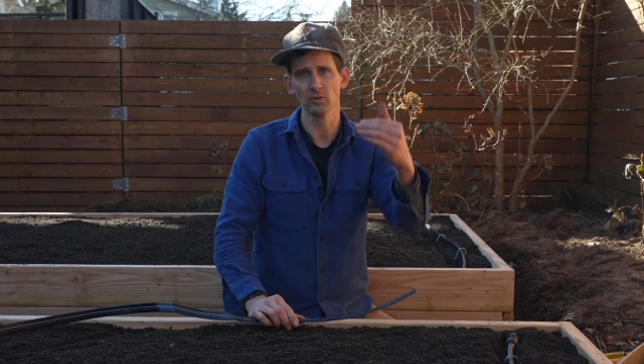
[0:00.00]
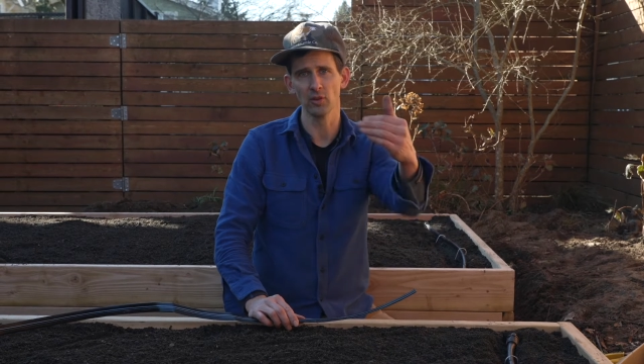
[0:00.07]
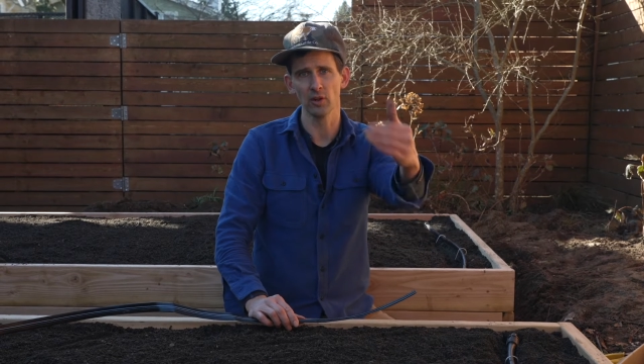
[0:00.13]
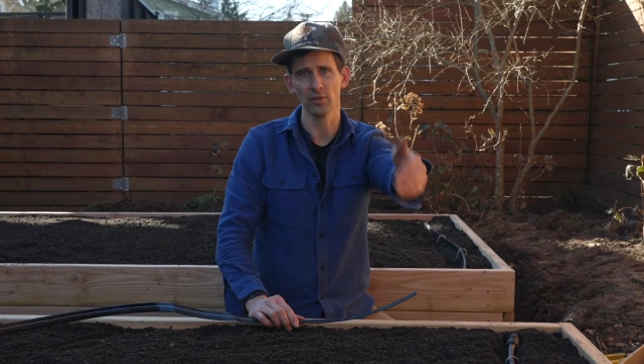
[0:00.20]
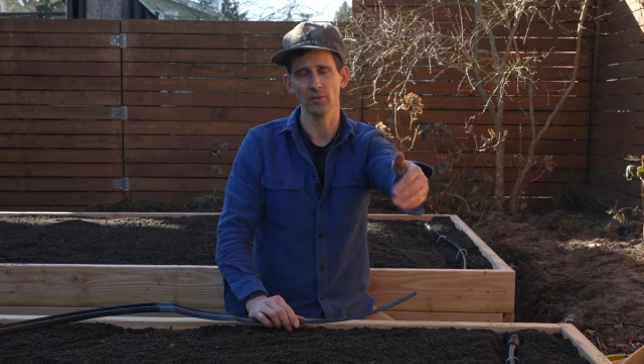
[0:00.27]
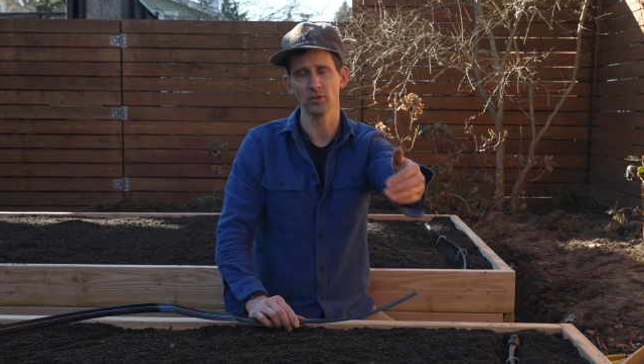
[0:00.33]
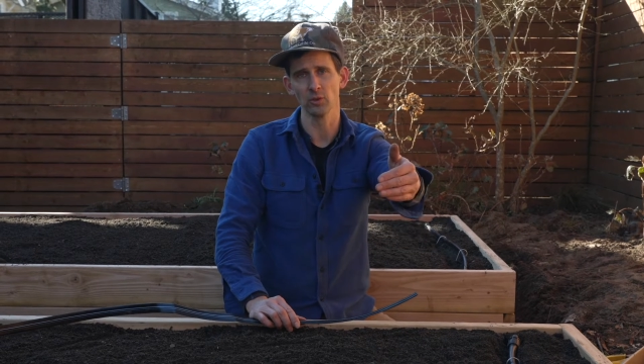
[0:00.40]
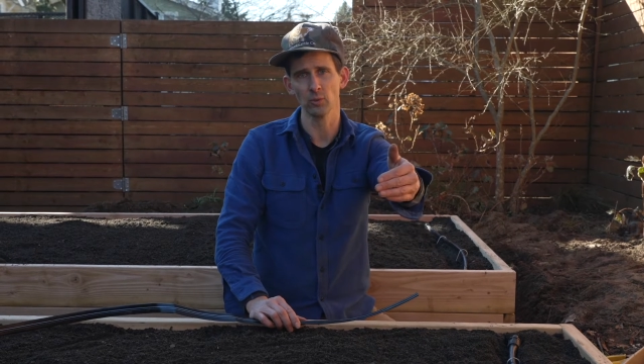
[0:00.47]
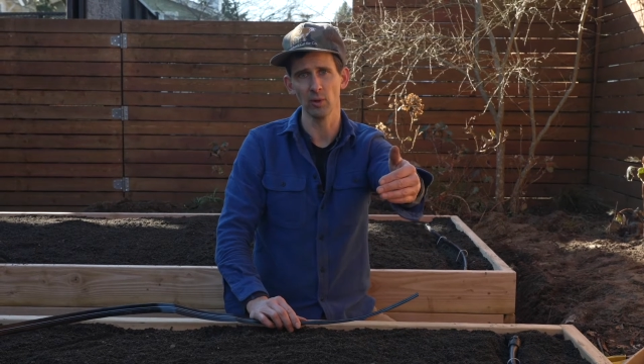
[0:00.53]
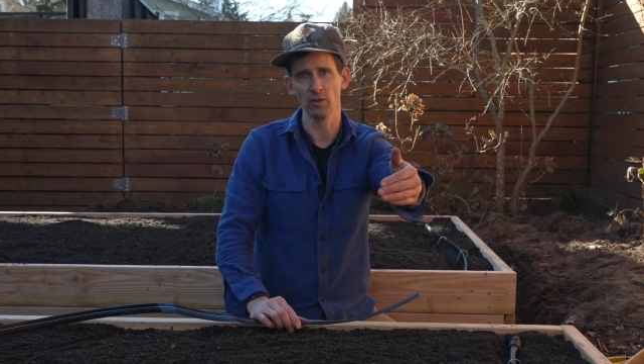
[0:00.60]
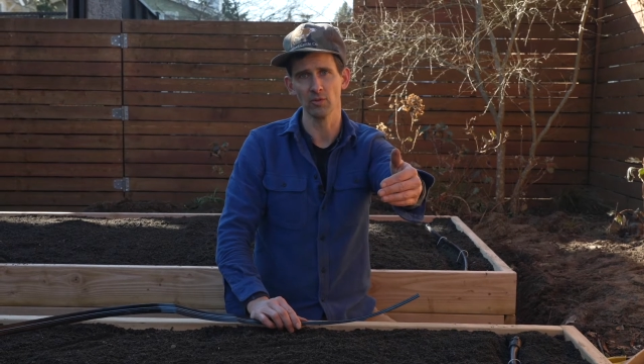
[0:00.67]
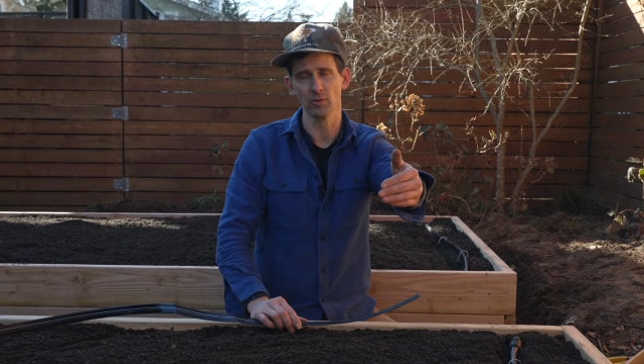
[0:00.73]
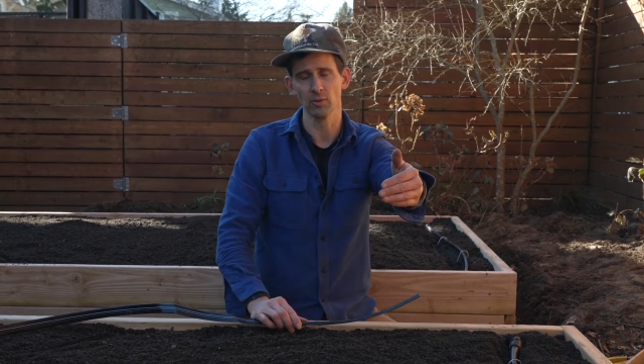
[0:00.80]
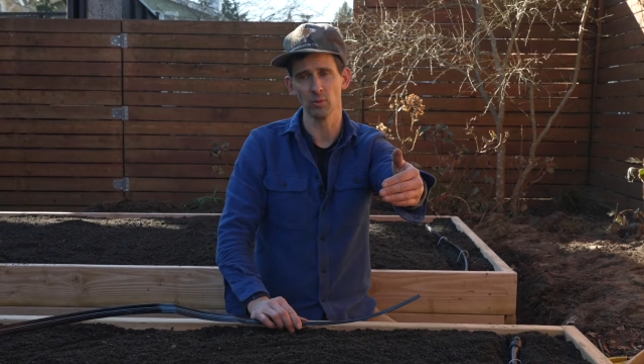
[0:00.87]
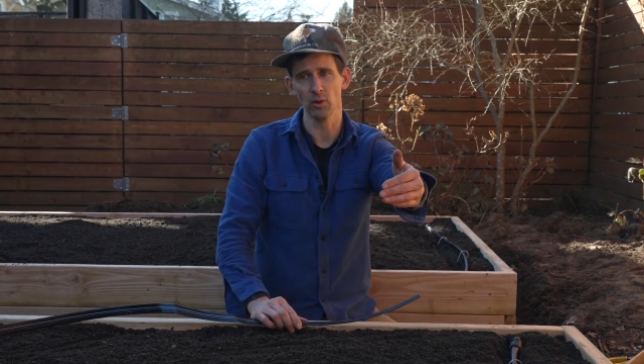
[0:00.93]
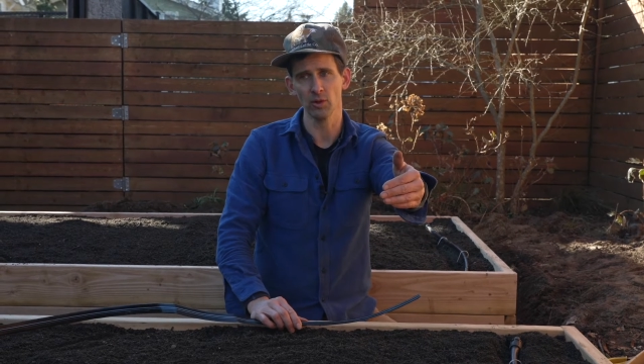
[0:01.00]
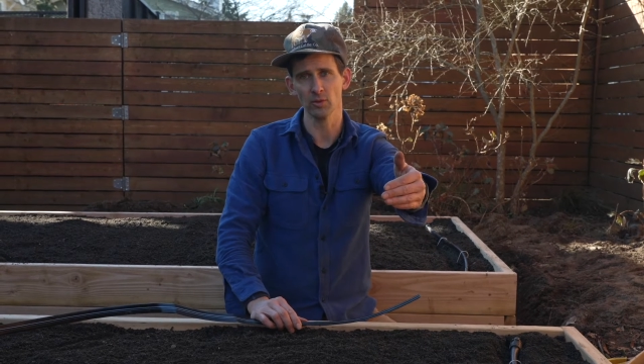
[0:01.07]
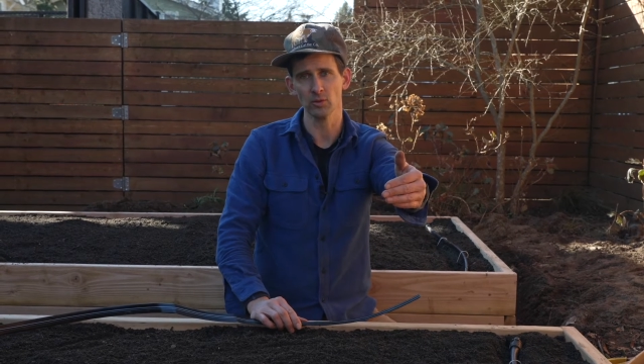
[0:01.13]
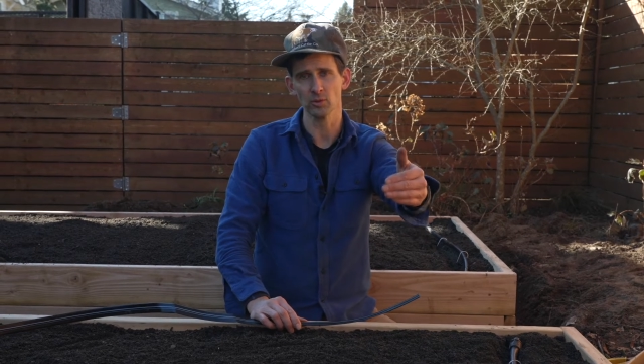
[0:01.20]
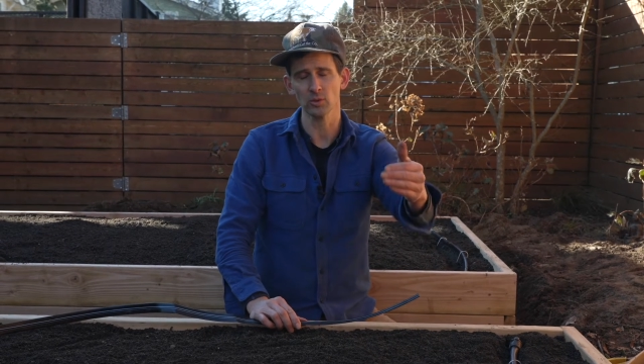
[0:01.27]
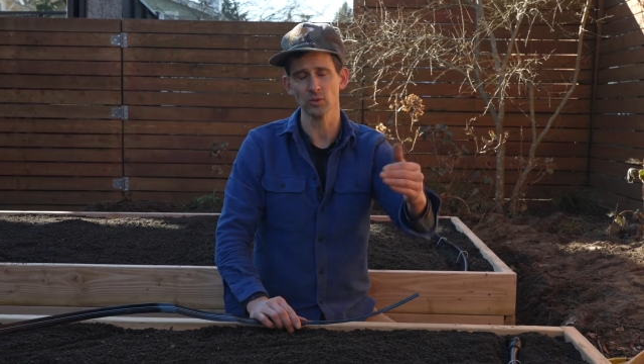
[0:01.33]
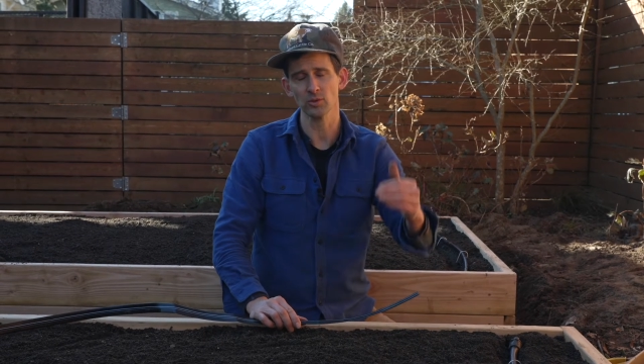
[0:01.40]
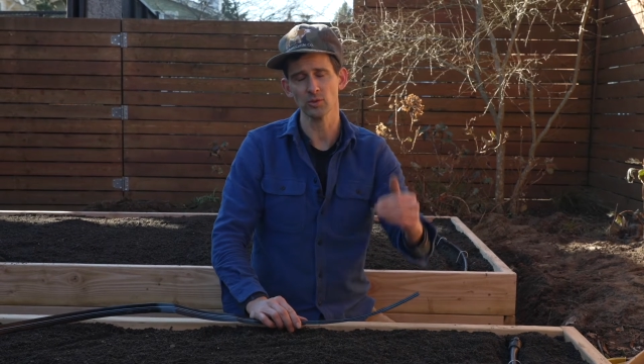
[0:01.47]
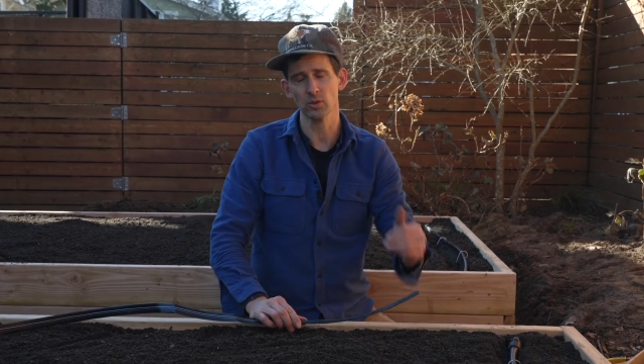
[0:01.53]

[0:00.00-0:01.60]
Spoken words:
farthest away from the water source.